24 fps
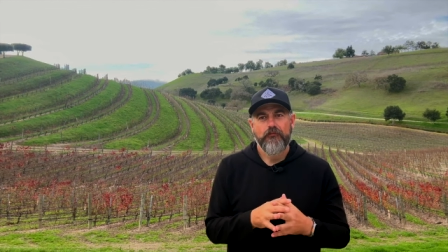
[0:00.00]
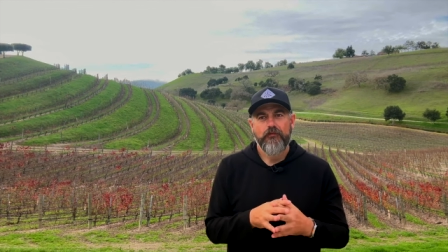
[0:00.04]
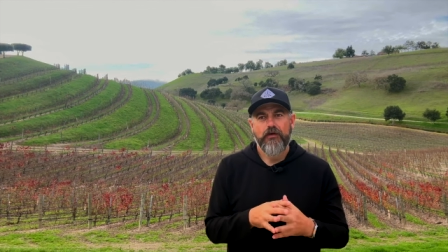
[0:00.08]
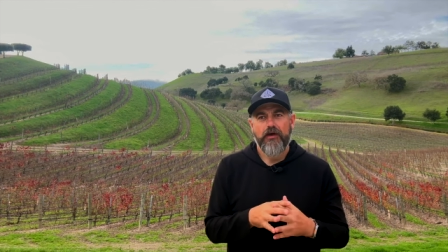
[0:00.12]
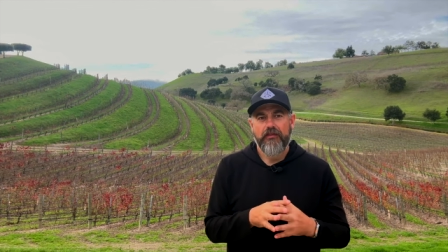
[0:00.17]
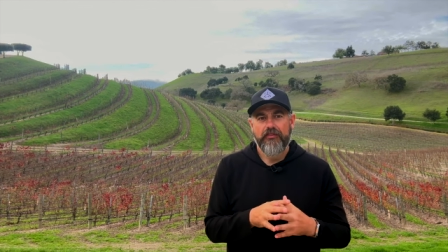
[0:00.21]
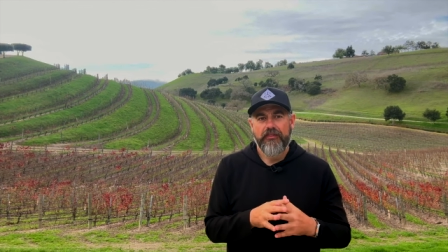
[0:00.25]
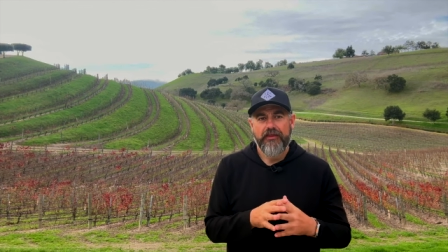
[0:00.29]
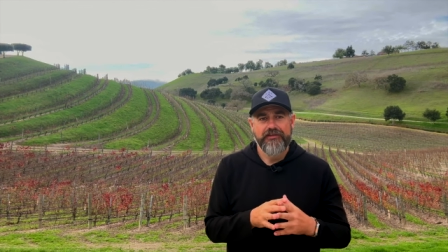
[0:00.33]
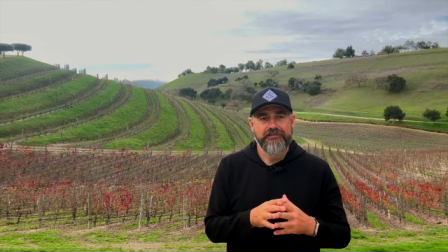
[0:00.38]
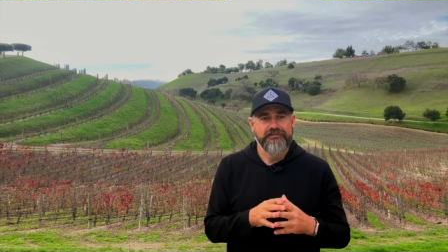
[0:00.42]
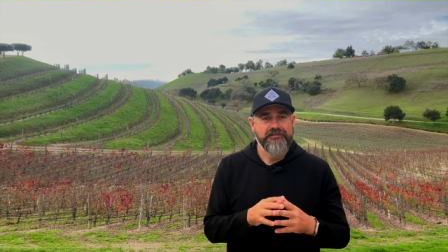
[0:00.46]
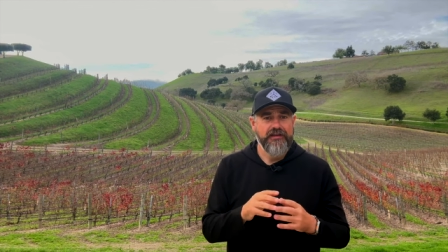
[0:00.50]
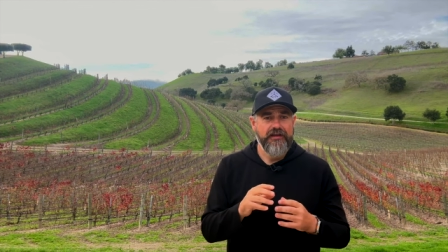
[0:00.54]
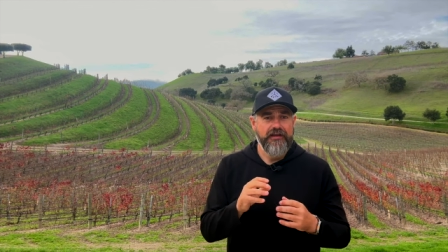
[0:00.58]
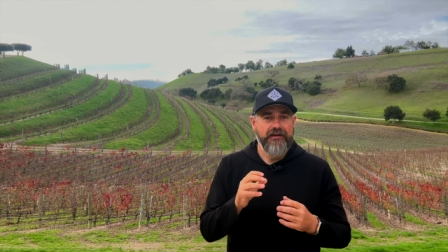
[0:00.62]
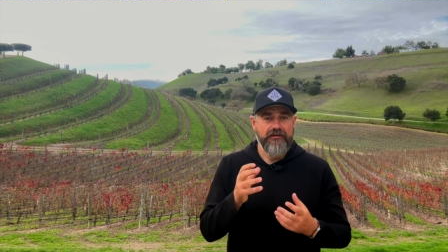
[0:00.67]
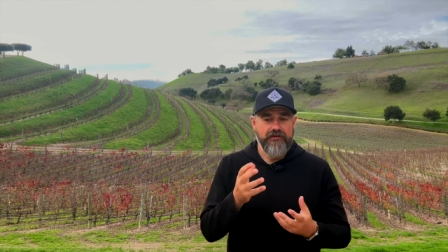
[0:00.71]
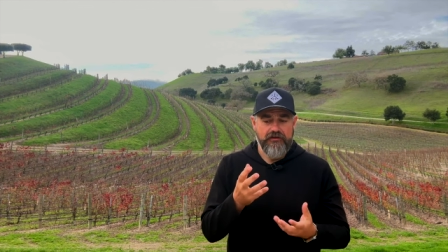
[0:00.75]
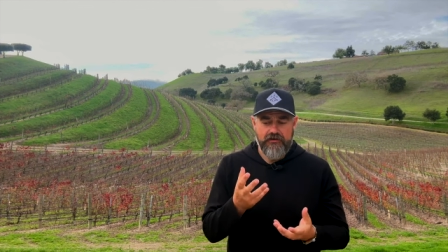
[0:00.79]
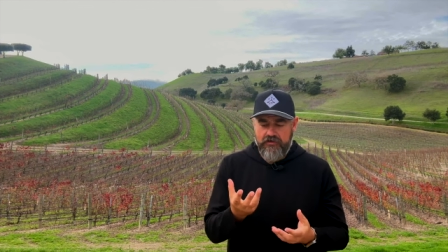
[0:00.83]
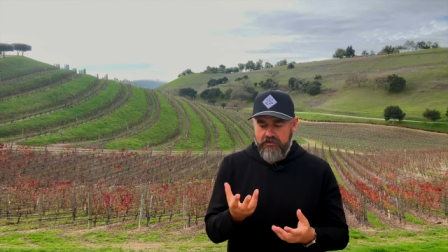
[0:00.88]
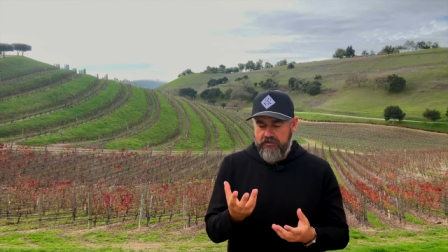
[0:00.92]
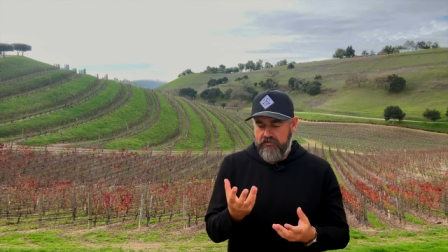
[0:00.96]
Uh, they
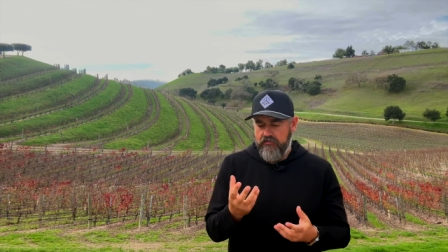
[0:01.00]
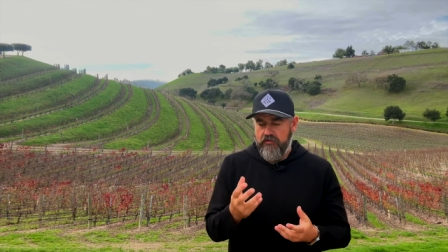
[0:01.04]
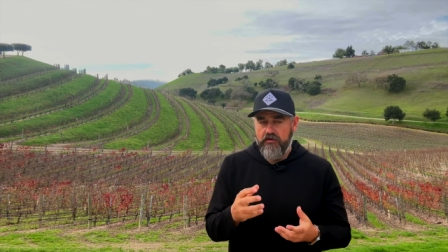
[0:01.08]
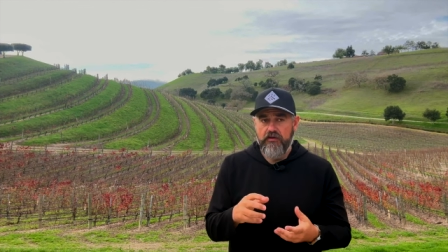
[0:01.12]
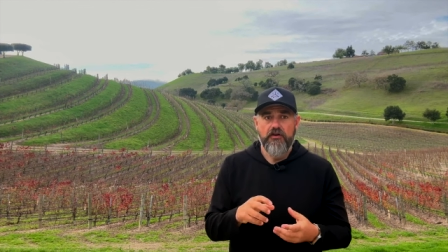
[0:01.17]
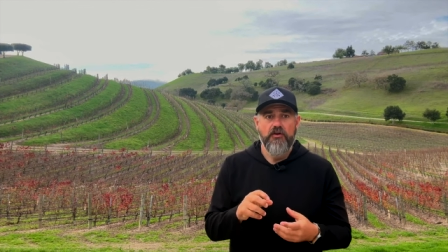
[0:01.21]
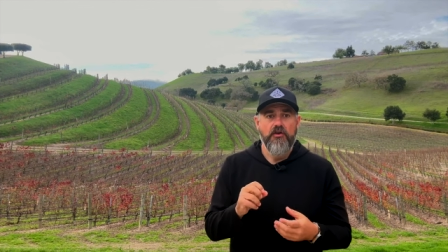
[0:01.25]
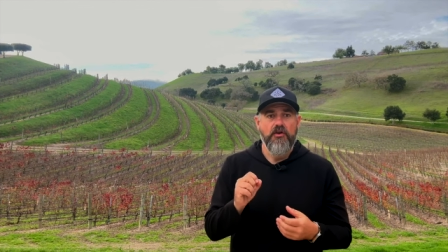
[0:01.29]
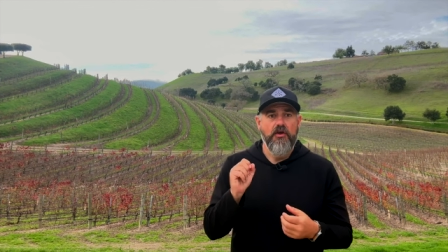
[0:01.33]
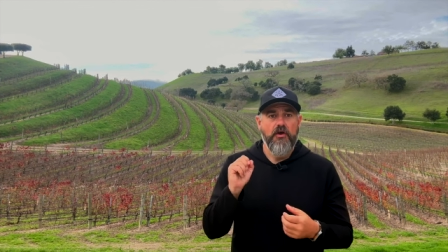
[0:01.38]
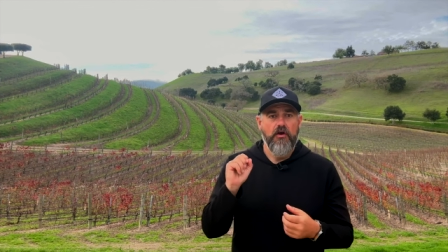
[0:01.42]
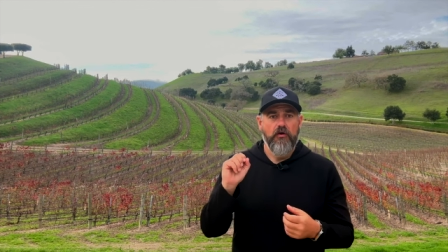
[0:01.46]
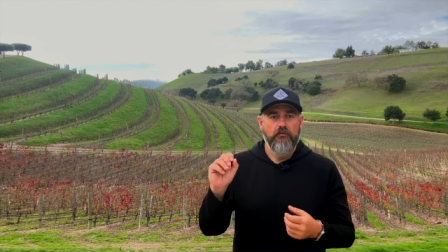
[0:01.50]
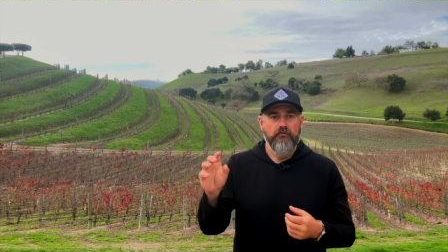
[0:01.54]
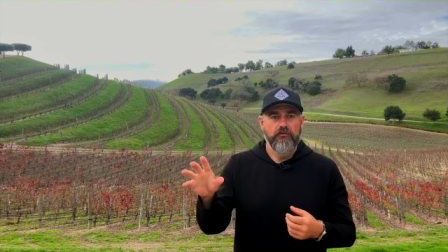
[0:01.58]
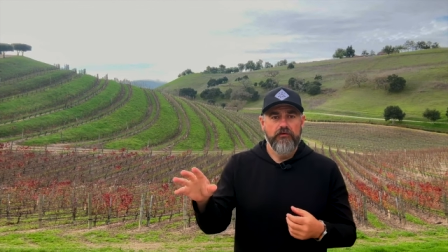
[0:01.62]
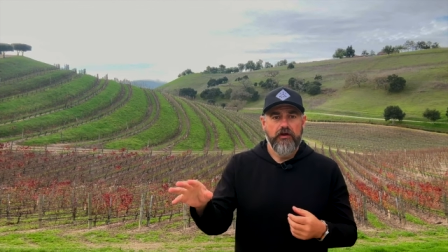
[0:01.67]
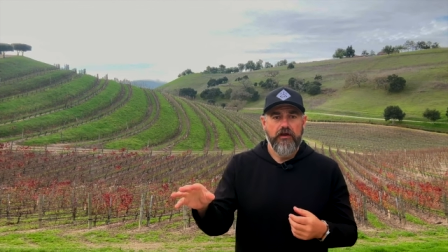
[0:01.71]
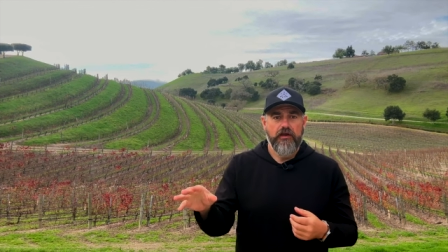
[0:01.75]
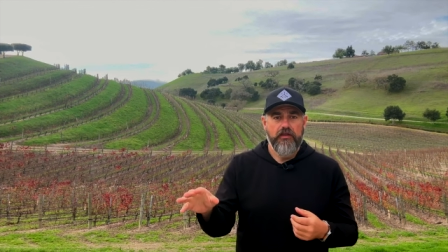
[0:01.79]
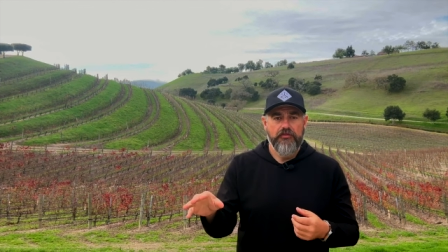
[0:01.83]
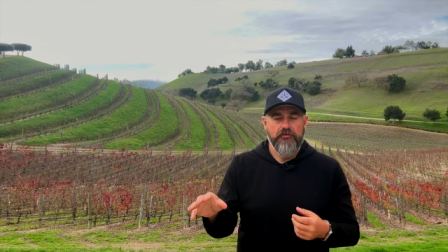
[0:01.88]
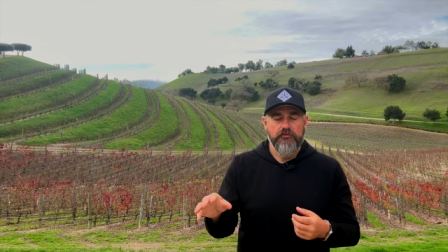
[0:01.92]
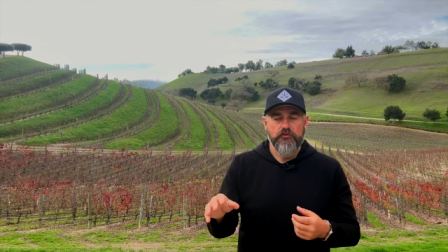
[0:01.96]
said uh, no
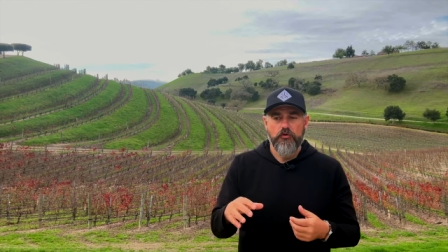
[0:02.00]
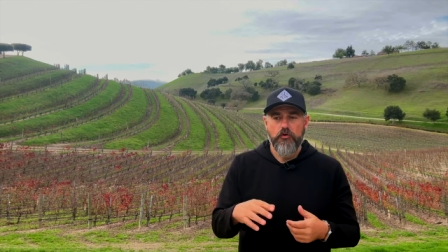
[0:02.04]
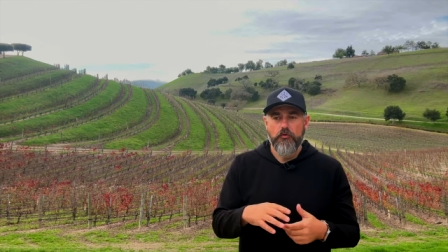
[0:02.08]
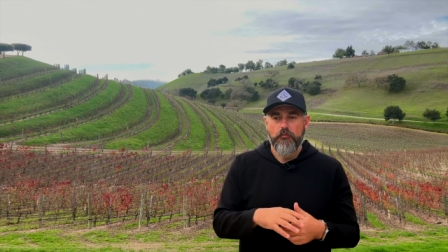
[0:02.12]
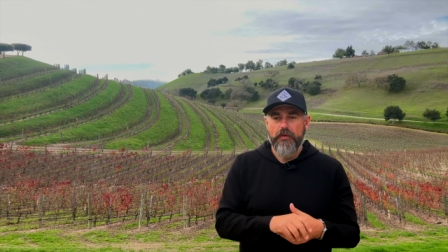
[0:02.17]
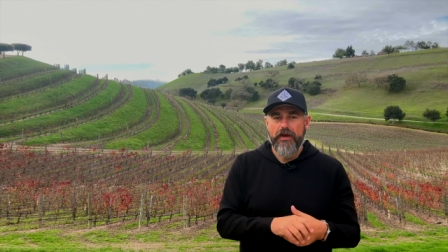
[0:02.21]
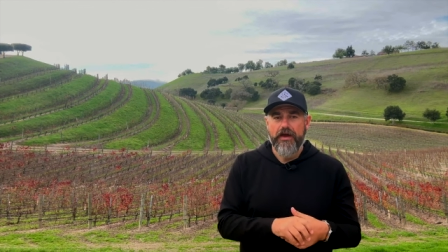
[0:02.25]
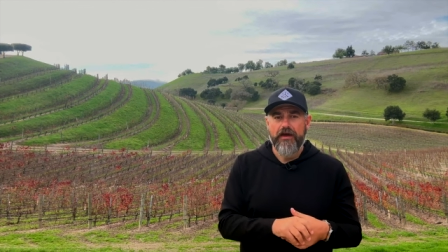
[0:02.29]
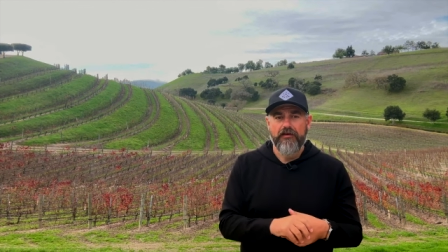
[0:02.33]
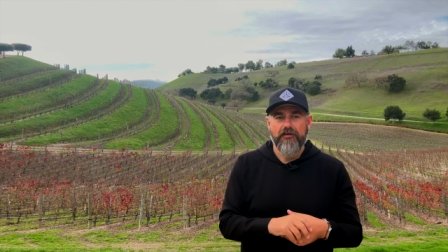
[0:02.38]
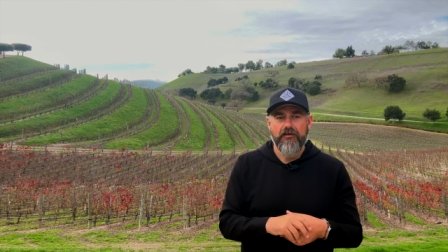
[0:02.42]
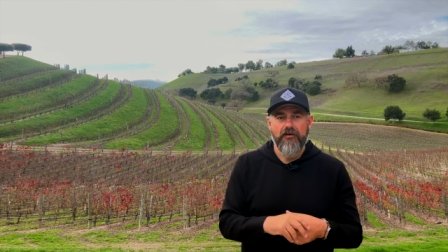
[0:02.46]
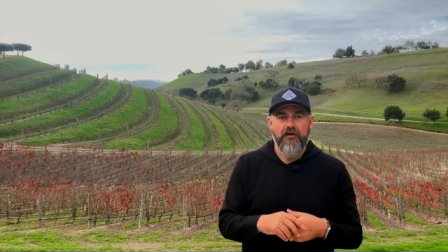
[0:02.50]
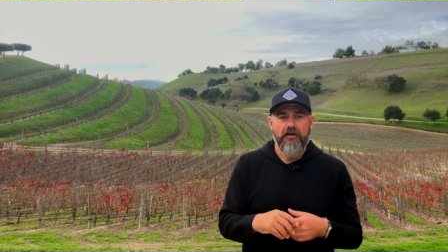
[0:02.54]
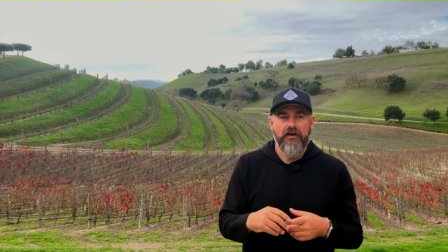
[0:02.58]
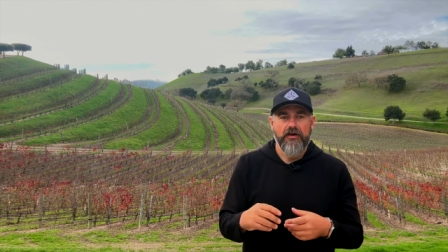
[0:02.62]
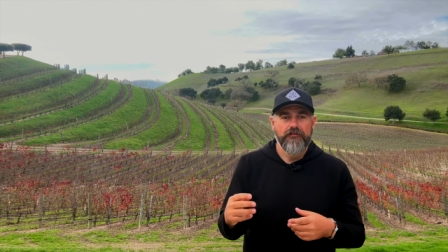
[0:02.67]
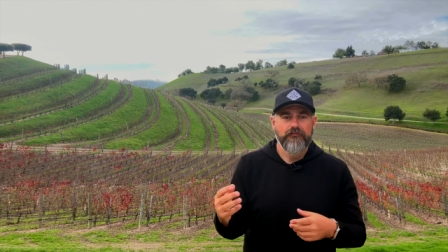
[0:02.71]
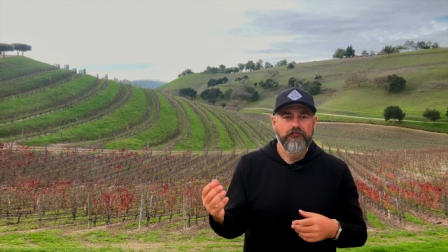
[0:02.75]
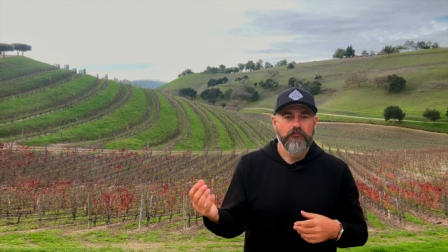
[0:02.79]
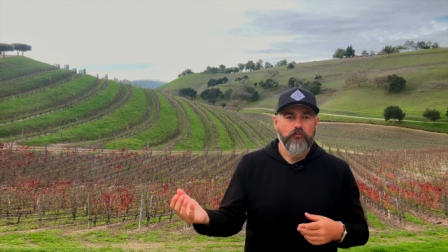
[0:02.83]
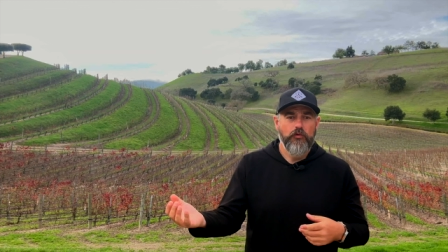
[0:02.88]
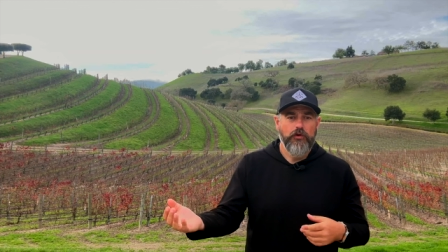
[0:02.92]
and threw it back on.